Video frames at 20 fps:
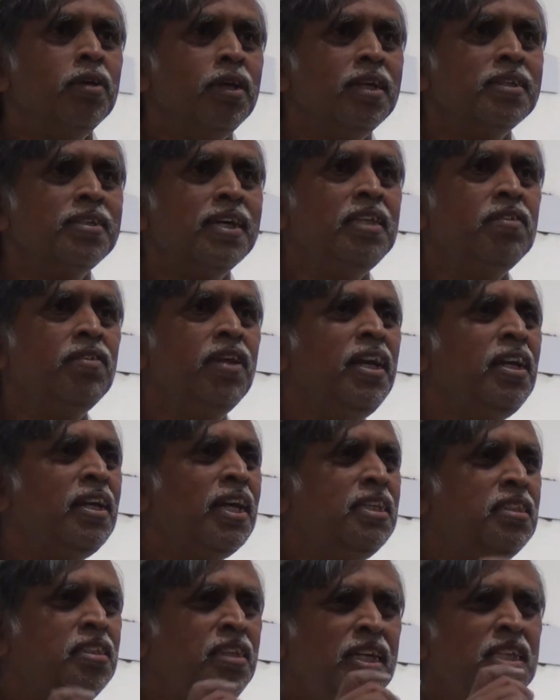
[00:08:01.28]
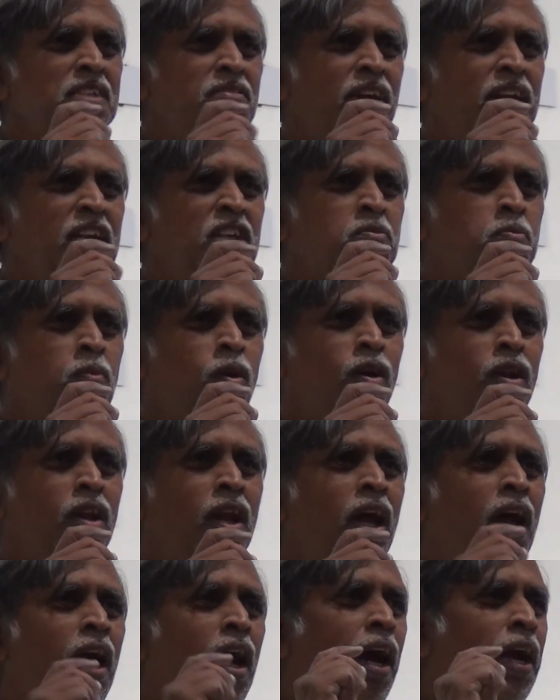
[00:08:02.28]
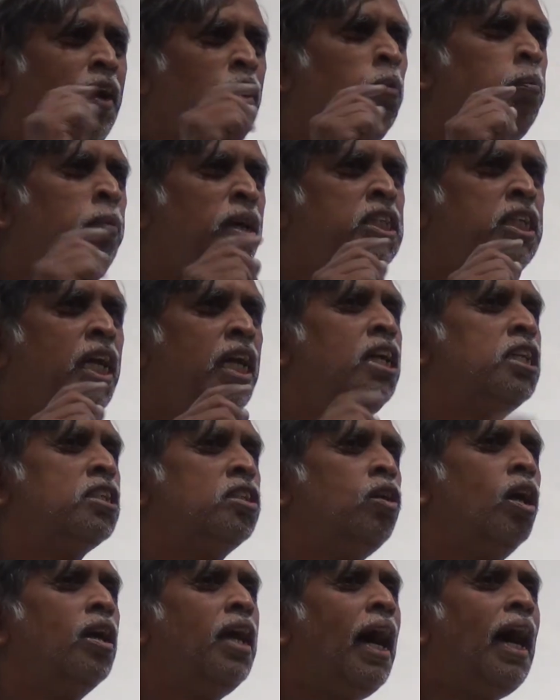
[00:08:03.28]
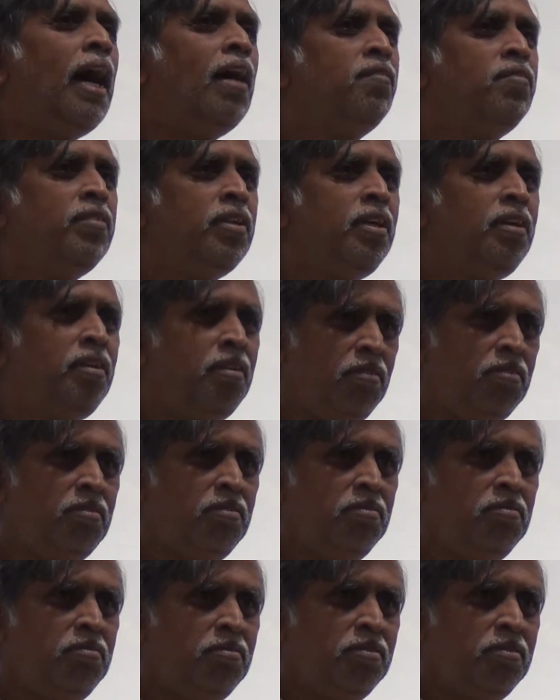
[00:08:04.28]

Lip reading: In the sense the intensity is very small and your machine does not have the